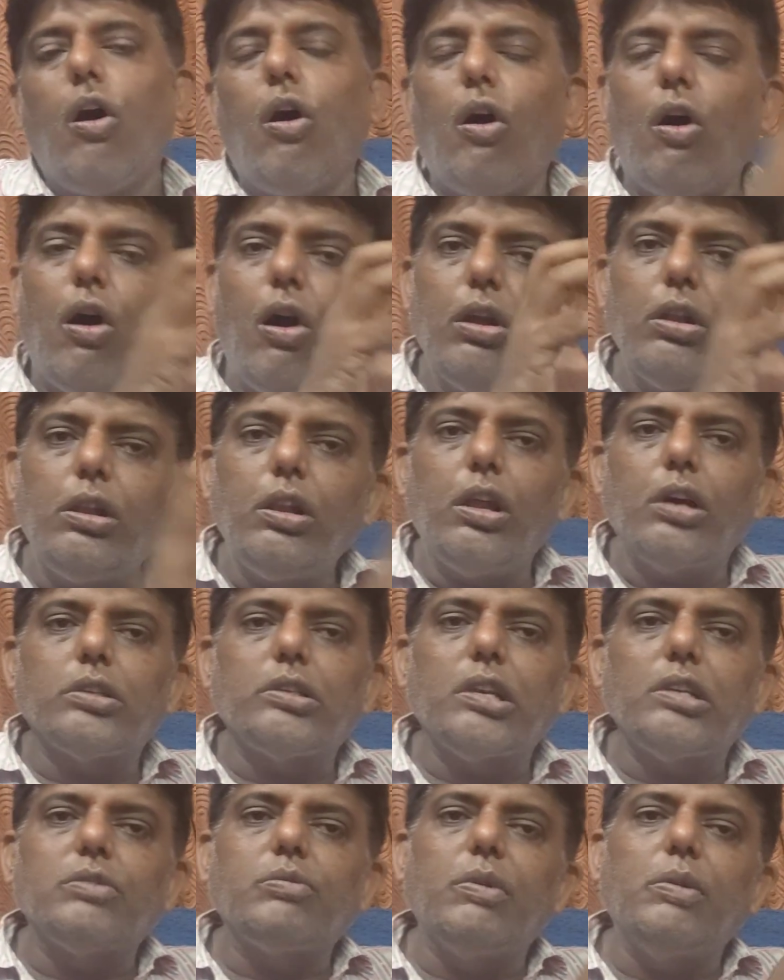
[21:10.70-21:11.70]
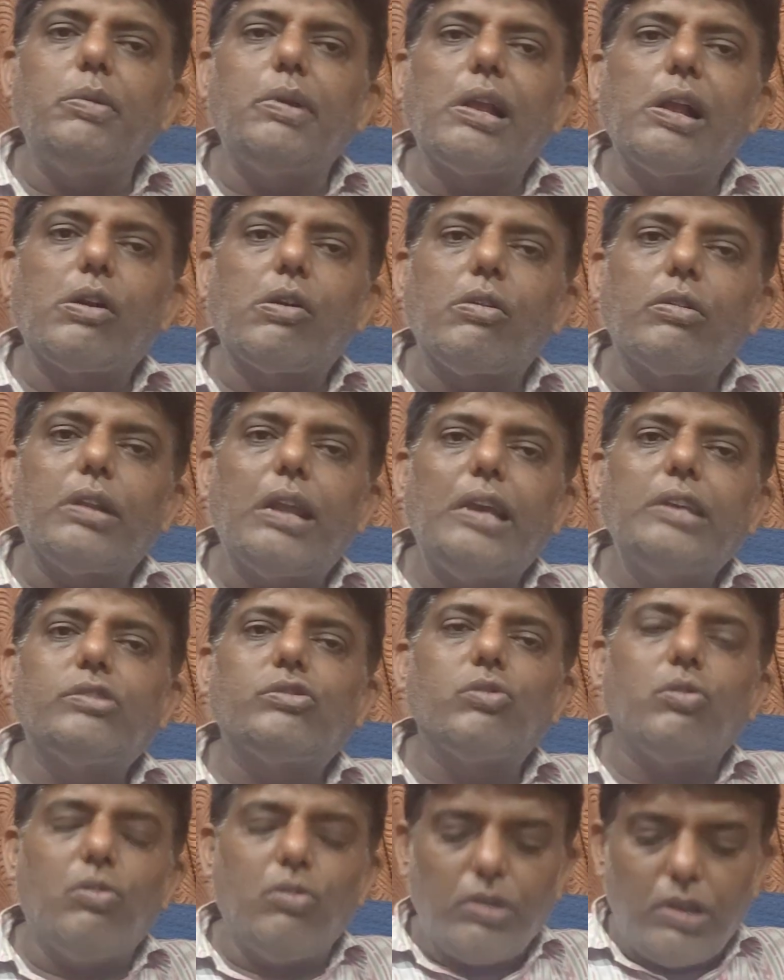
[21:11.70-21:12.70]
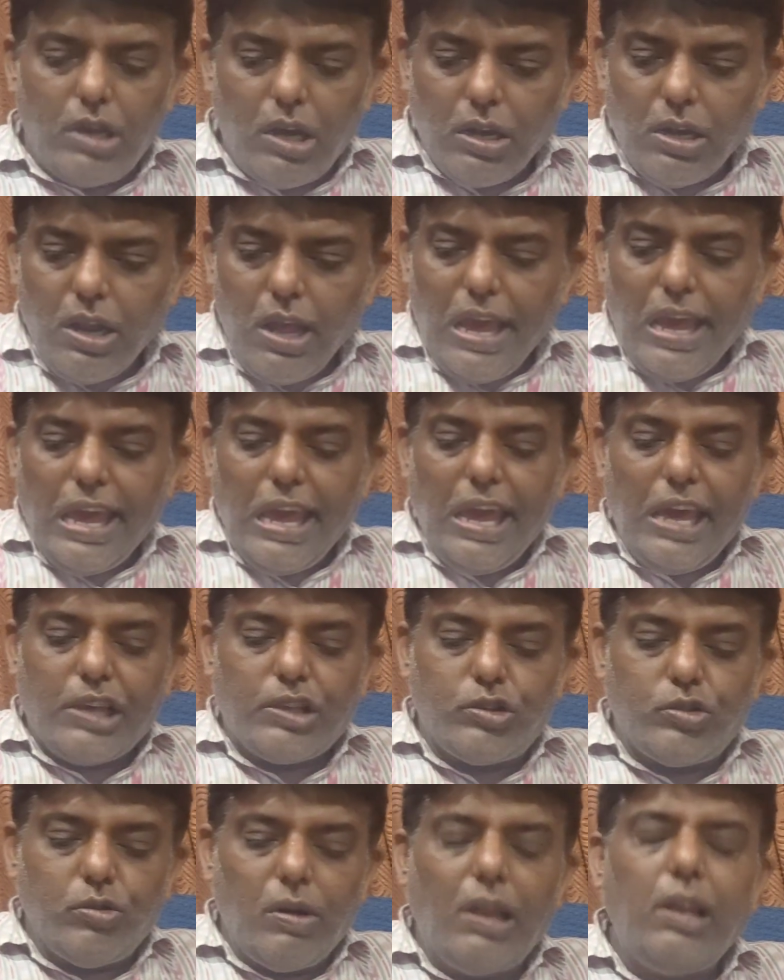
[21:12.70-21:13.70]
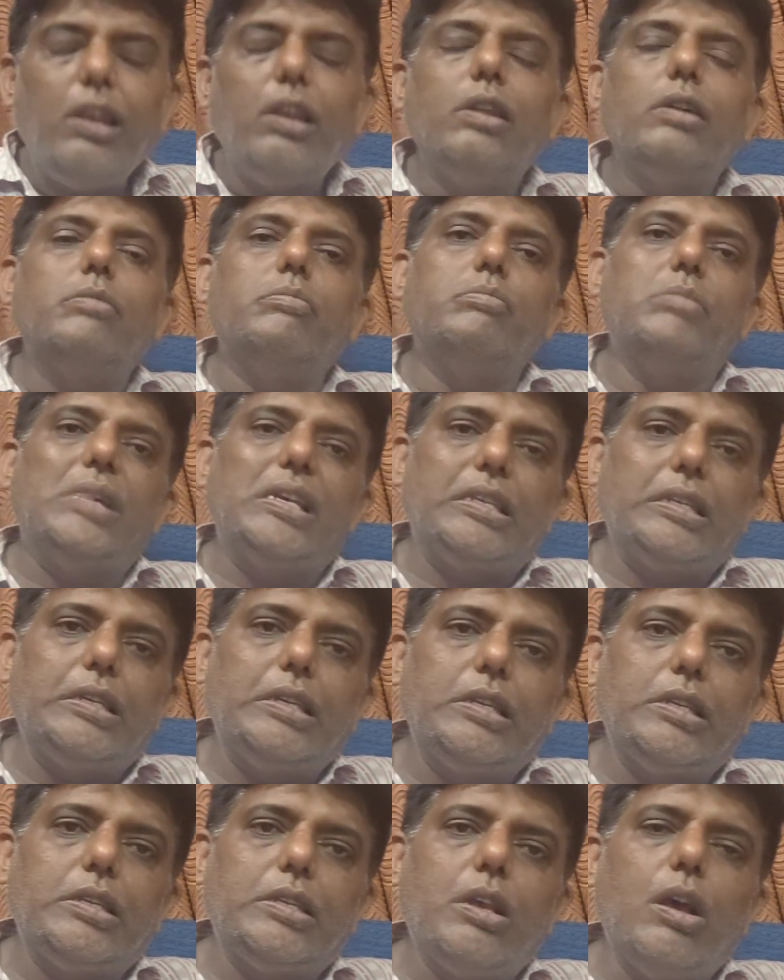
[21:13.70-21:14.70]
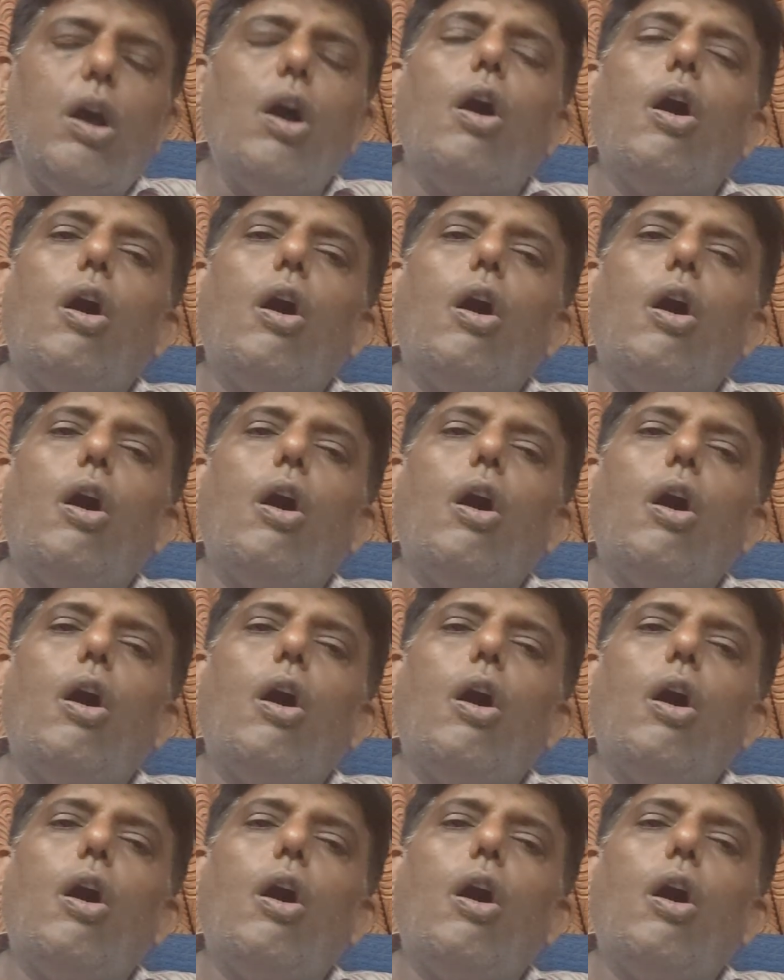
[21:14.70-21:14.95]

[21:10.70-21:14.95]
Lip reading: All losses will be recognized only on actual basis.